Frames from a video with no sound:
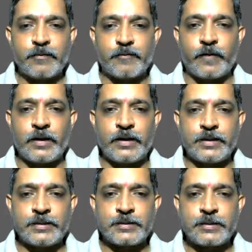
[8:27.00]
One
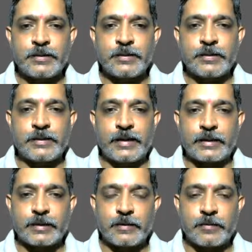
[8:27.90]
is
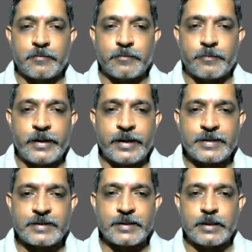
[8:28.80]
that
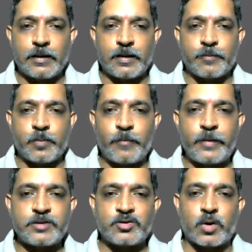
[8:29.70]
BSE or
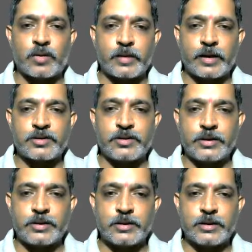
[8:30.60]
Bombay Stock
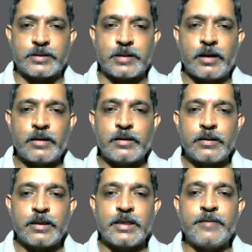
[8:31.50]
Exchange is a
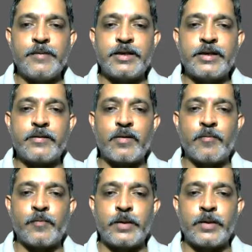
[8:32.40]
limited
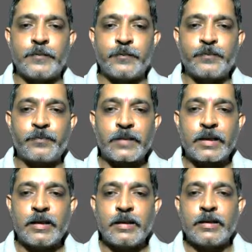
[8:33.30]
company.
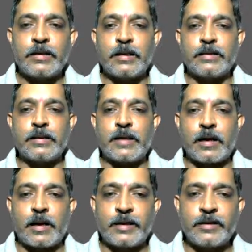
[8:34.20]

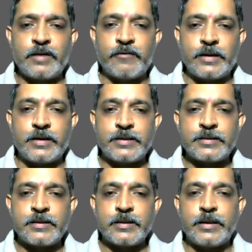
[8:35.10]
The another one
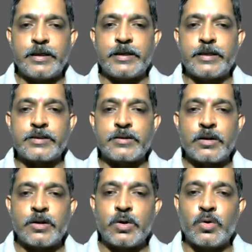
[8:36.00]
is it is
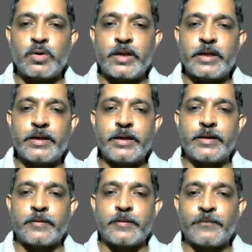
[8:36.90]

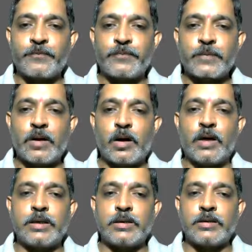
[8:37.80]
located
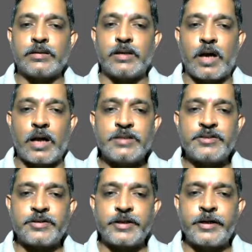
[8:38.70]
on Dalal
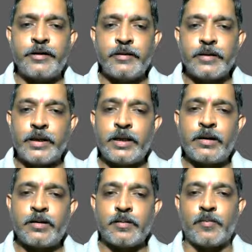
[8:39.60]
Street
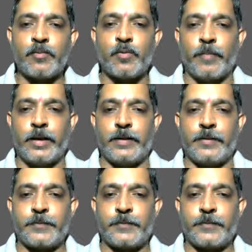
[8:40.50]
in Mumbai.